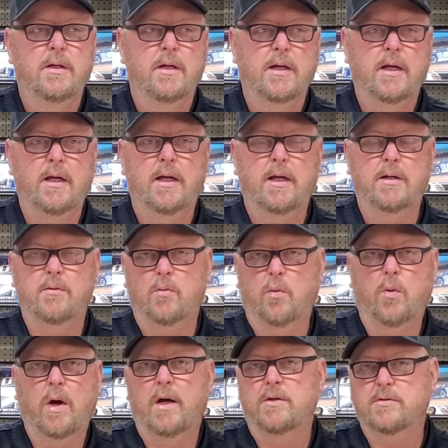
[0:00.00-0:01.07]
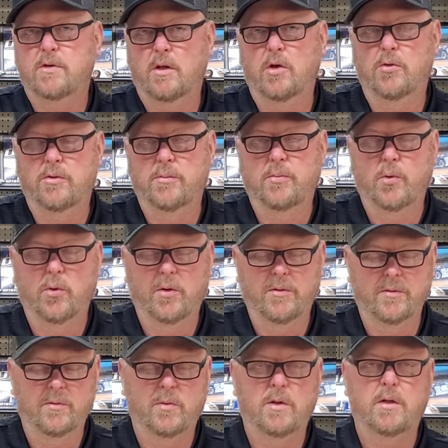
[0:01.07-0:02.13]
and why is the load
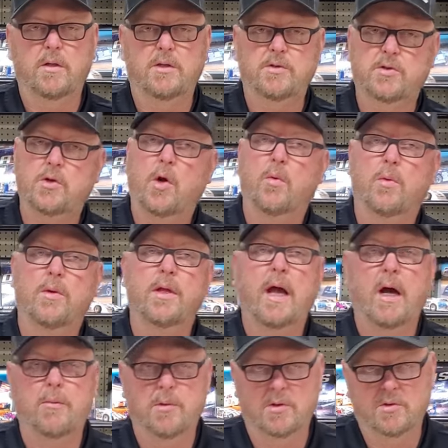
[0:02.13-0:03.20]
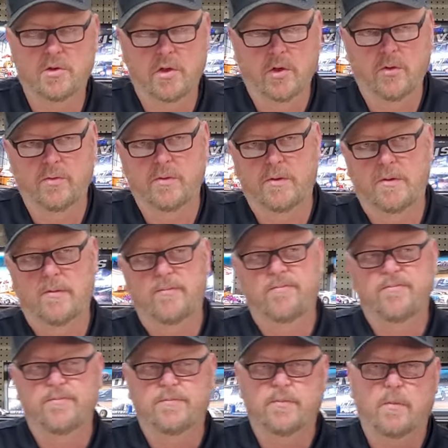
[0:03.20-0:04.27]
important? Well, let's start with how much load.
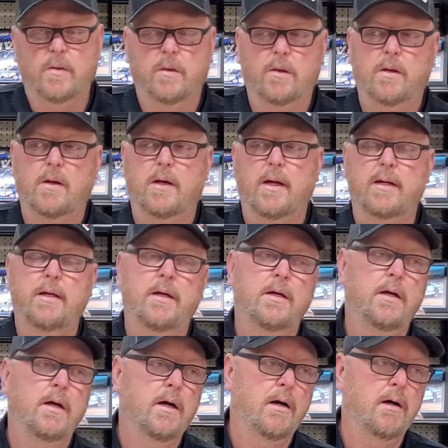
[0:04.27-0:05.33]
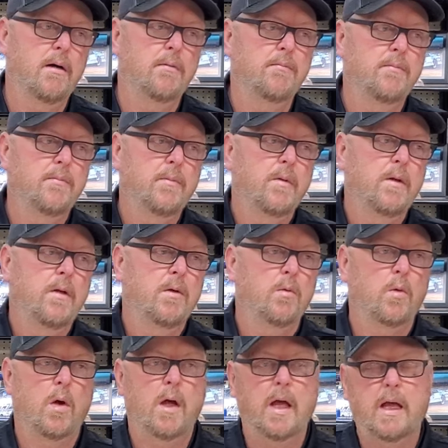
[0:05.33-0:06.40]
Okay, the
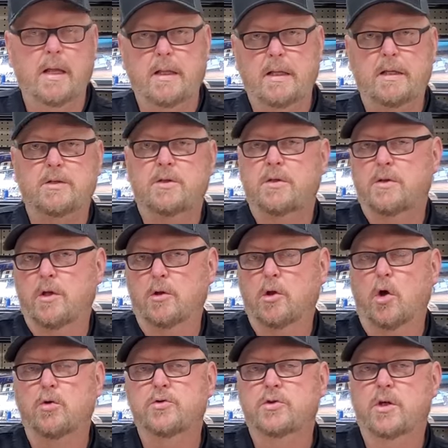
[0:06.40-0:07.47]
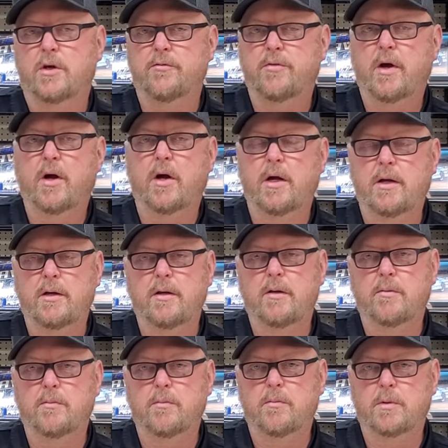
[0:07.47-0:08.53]
load's going to vary
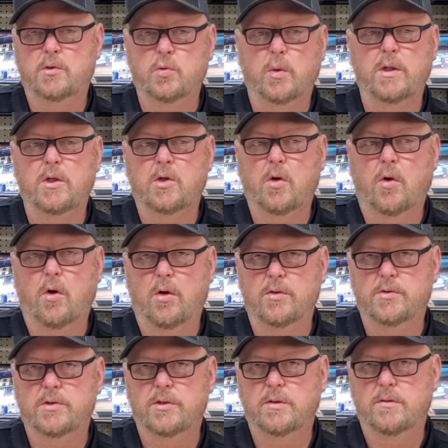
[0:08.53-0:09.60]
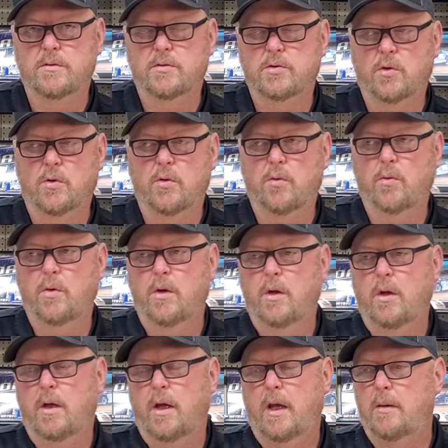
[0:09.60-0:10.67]
between cars. So
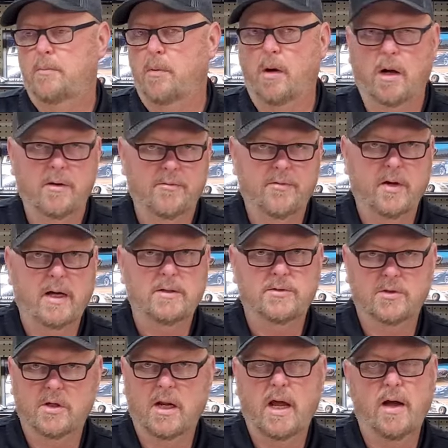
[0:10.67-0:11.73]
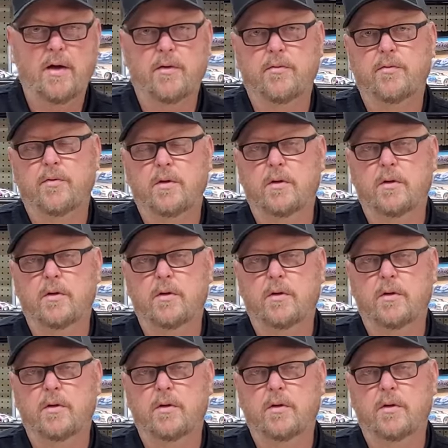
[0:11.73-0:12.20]
a modified is going to have